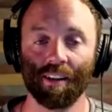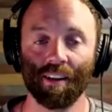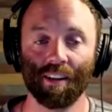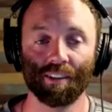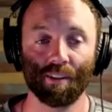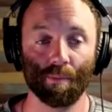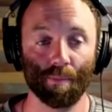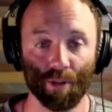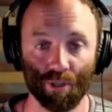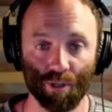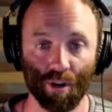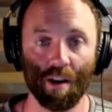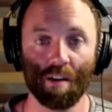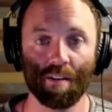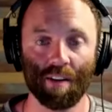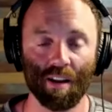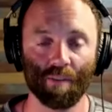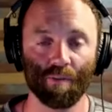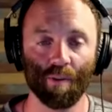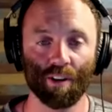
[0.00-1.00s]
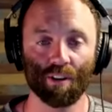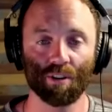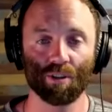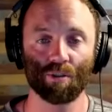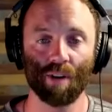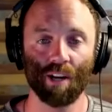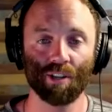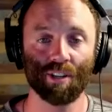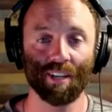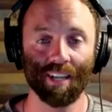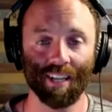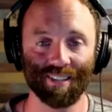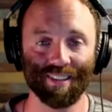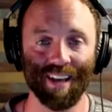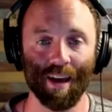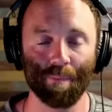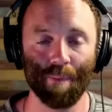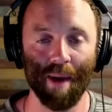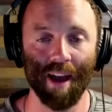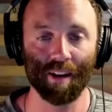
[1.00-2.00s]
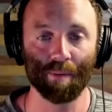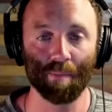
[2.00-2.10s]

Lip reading: The majority of what you're stretching is that pec